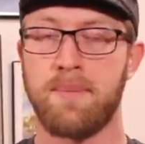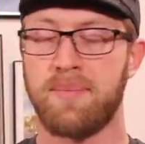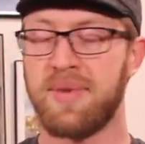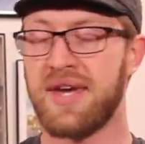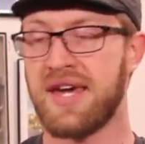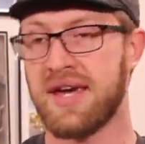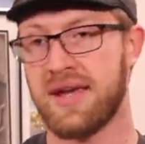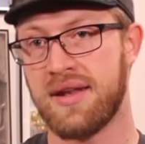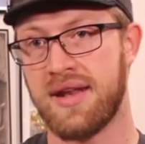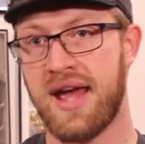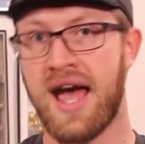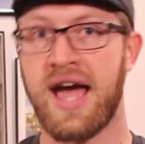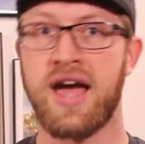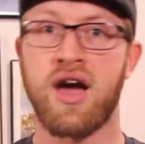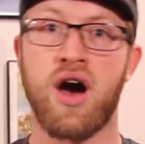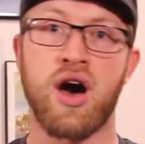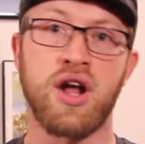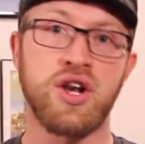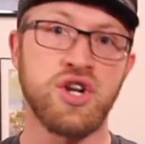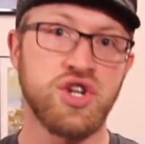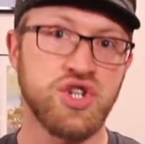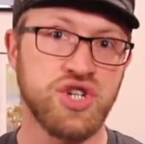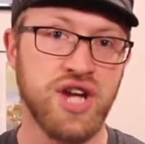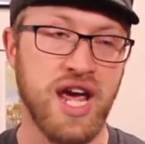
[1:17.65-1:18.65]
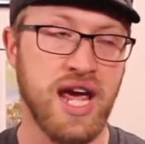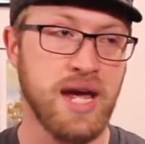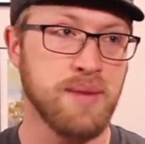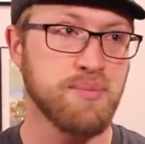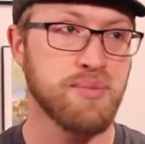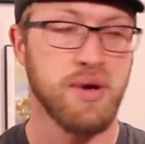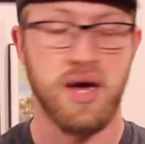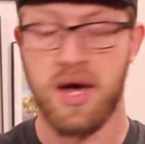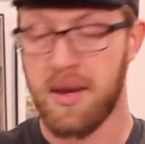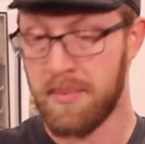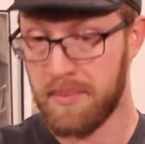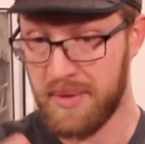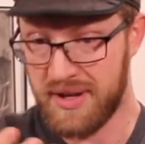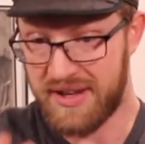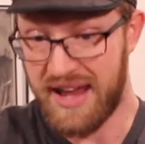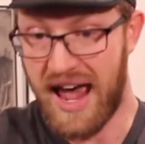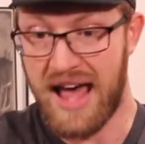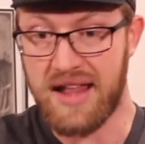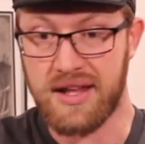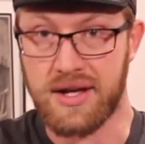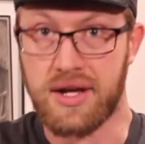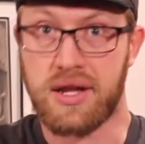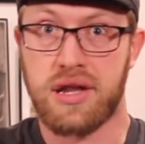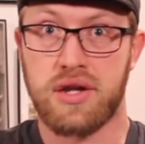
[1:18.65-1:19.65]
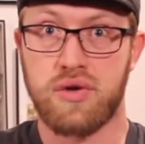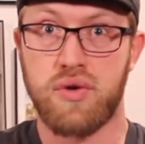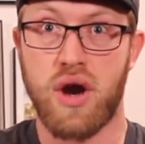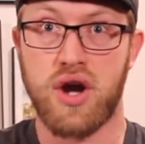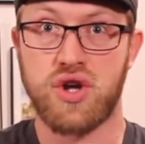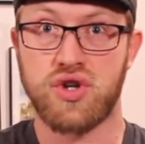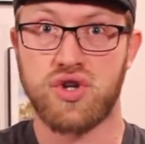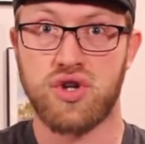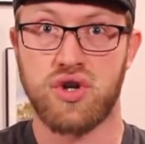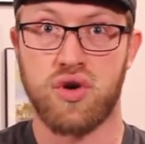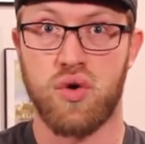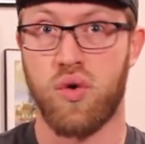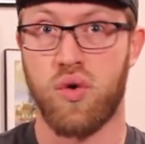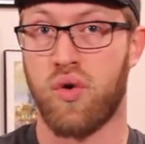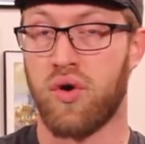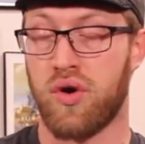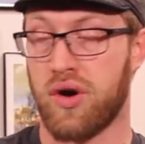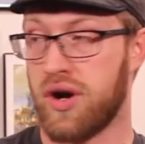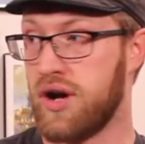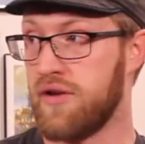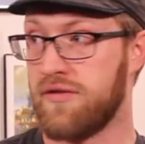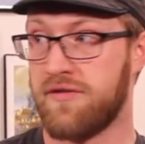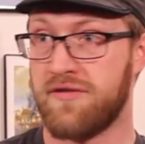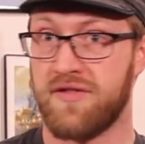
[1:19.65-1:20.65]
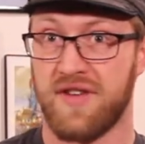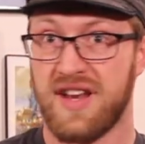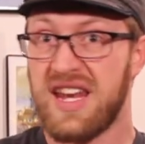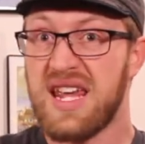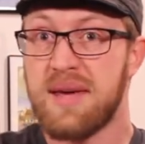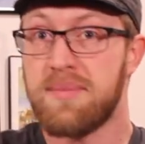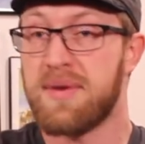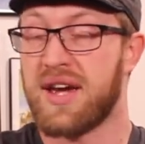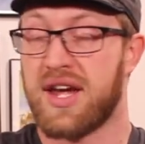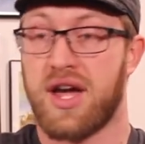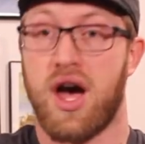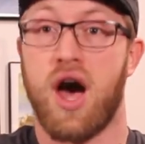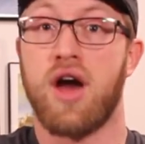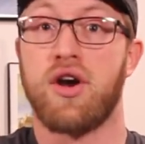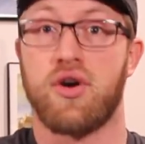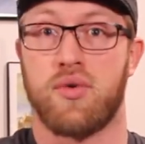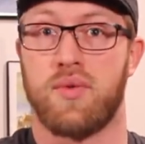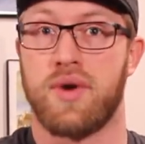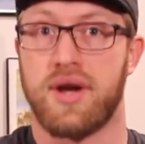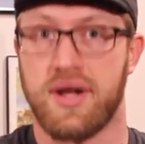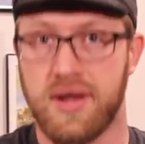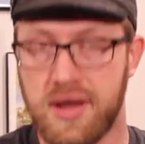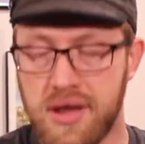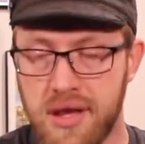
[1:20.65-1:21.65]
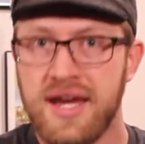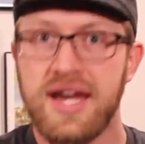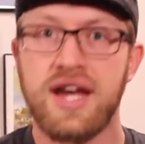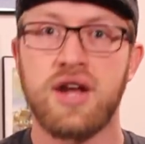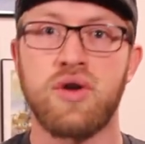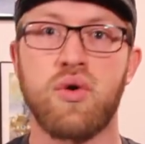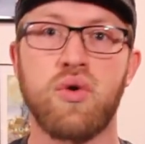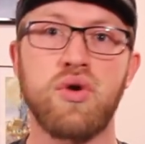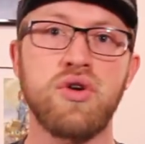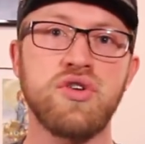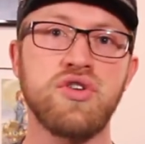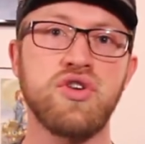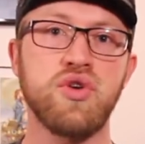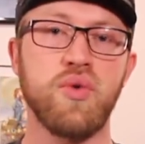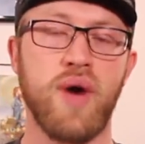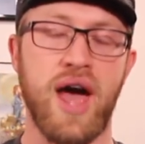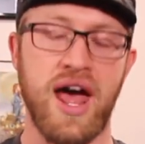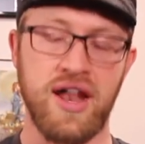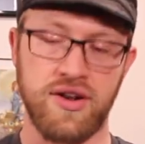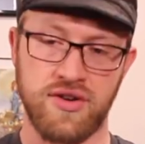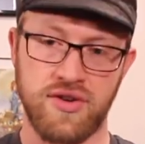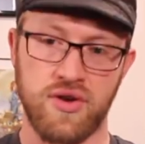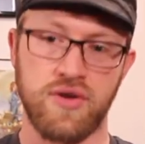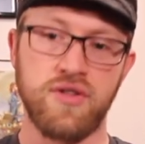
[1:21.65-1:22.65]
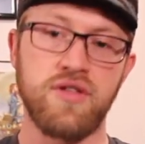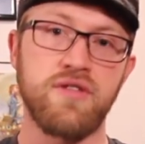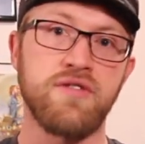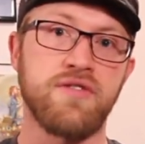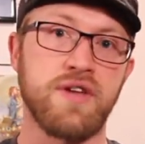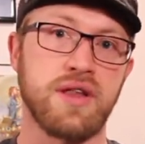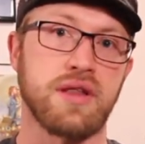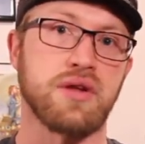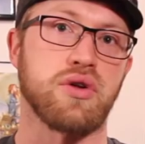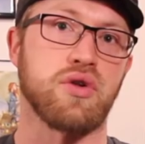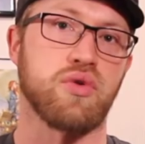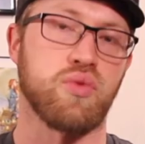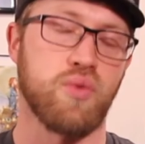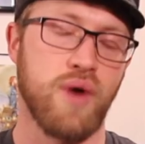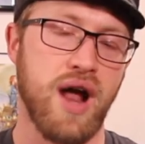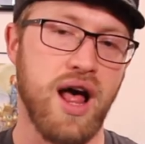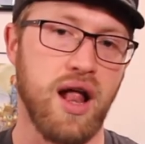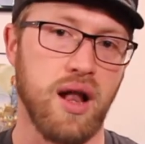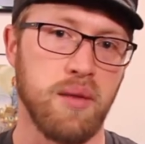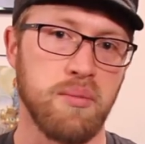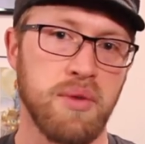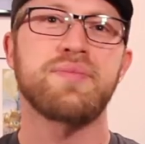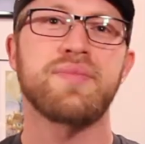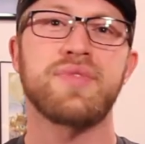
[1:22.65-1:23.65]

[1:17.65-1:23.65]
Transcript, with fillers: be it Aon shape, metallic structure, or a phonemic utterance, in order to enter the physical realm.